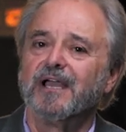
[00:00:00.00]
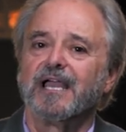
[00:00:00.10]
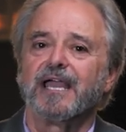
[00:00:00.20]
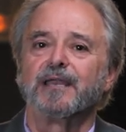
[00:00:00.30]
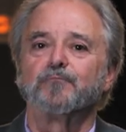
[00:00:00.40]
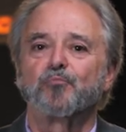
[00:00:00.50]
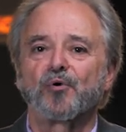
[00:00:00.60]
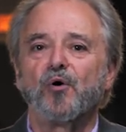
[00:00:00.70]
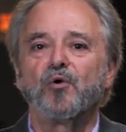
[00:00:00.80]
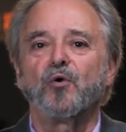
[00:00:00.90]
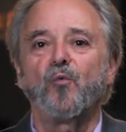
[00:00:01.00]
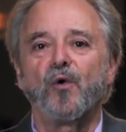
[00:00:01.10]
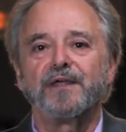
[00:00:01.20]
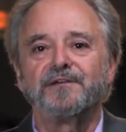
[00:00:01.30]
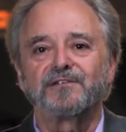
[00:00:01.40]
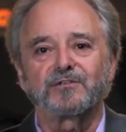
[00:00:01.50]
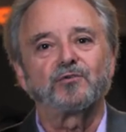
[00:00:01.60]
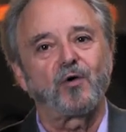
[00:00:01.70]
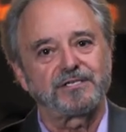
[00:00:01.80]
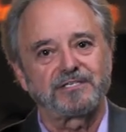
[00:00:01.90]
and broke wind
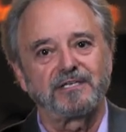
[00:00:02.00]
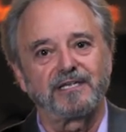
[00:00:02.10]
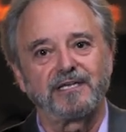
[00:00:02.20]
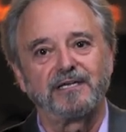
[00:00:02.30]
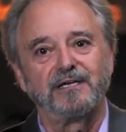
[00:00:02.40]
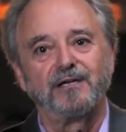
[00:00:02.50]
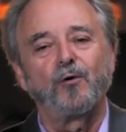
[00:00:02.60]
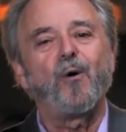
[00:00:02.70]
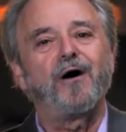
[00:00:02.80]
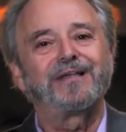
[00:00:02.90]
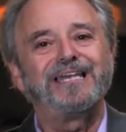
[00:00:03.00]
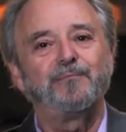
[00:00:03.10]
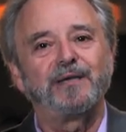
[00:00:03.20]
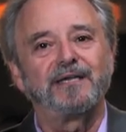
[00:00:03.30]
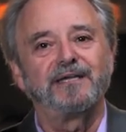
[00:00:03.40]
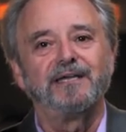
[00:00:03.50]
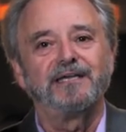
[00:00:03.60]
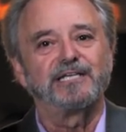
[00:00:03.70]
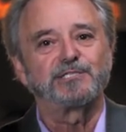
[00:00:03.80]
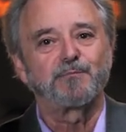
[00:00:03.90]
noisily while keeping
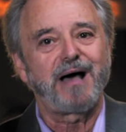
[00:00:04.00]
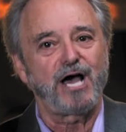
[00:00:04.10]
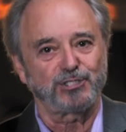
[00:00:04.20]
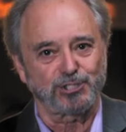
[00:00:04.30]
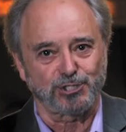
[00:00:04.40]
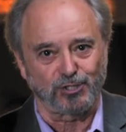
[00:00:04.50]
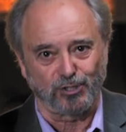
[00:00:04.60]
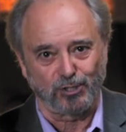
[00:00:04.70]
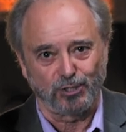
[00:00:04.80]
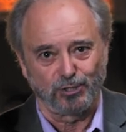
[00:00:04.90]
his posture.